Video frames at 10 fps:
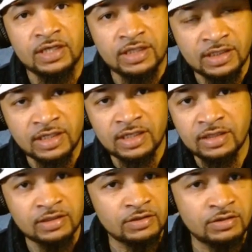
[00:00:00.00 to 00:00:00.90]
He
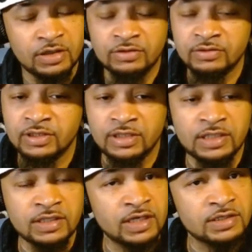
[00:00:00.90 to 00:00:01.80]
did, you know,
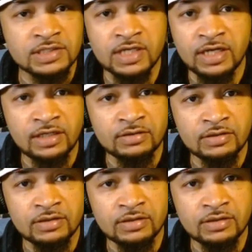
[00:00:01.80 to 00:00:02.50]
he did his thing.